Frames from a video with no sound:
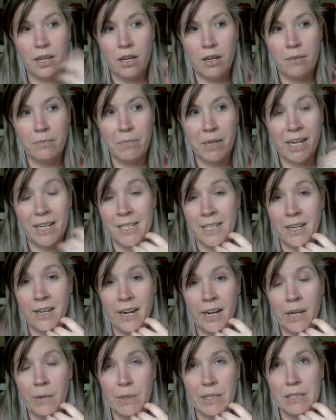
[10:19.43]
But I did
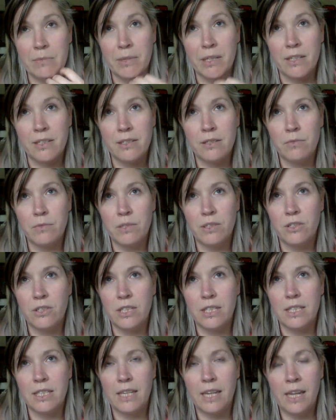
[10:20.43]
it anyways because it was
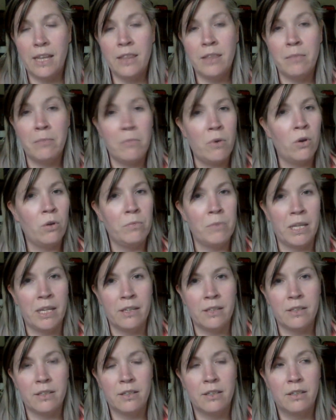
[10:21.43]
just, in the
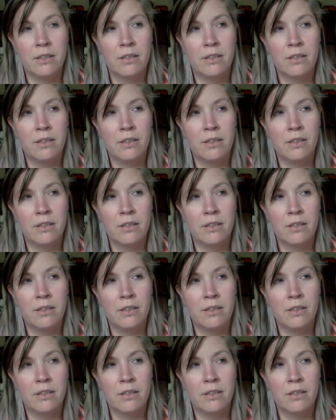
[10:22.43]
moment,